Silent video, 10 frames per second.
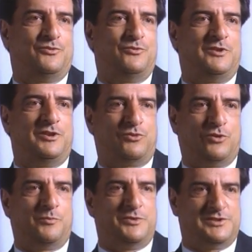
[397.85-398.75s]
with the
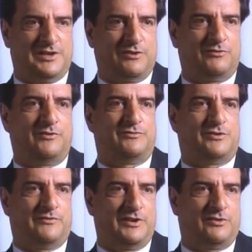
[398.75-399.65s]
top executives
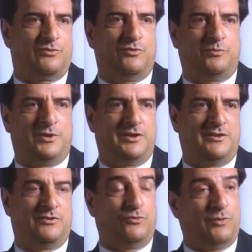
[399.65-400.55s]
of that company.
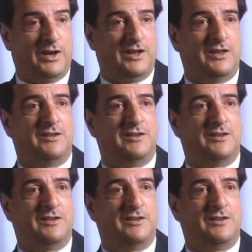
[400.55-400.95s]
Why?